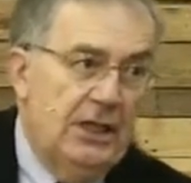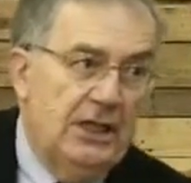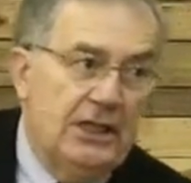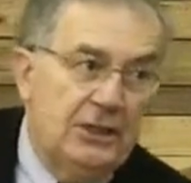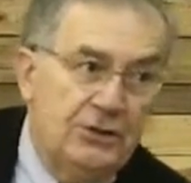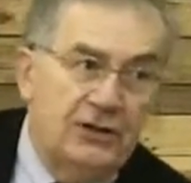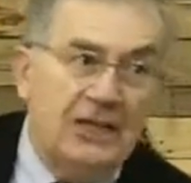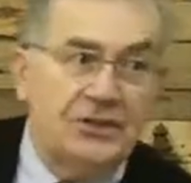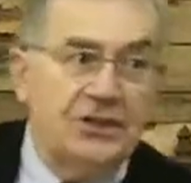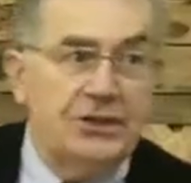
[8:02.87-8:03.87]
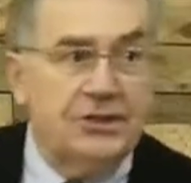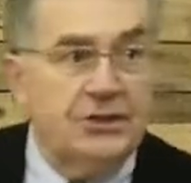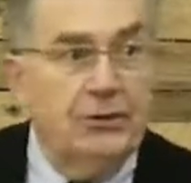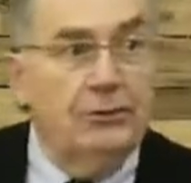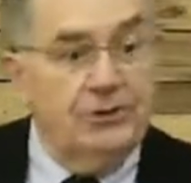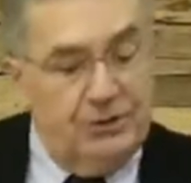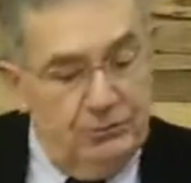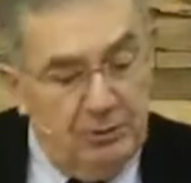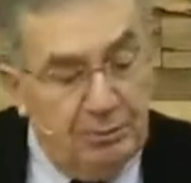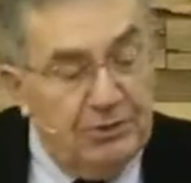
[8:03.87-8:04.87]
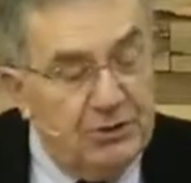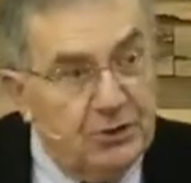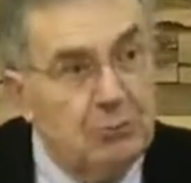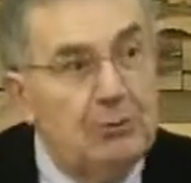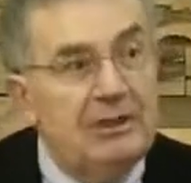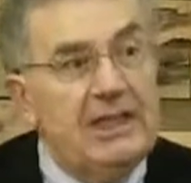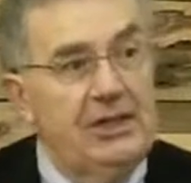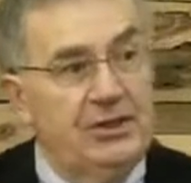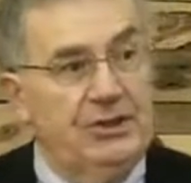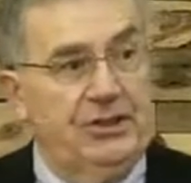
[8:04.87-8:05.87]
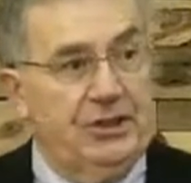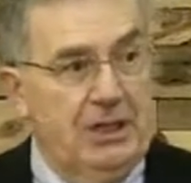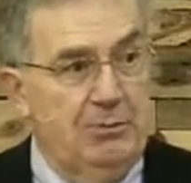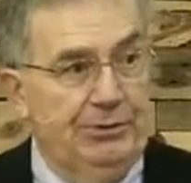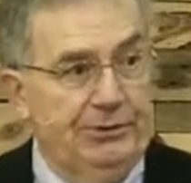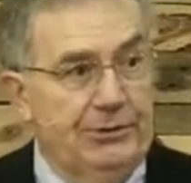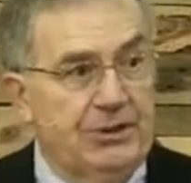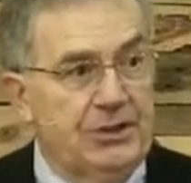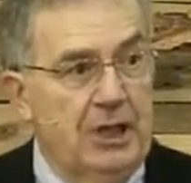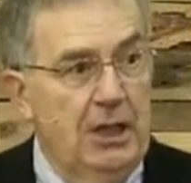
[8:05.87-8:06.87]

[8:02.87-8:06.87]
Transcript: he addresses those who are presumably his disciples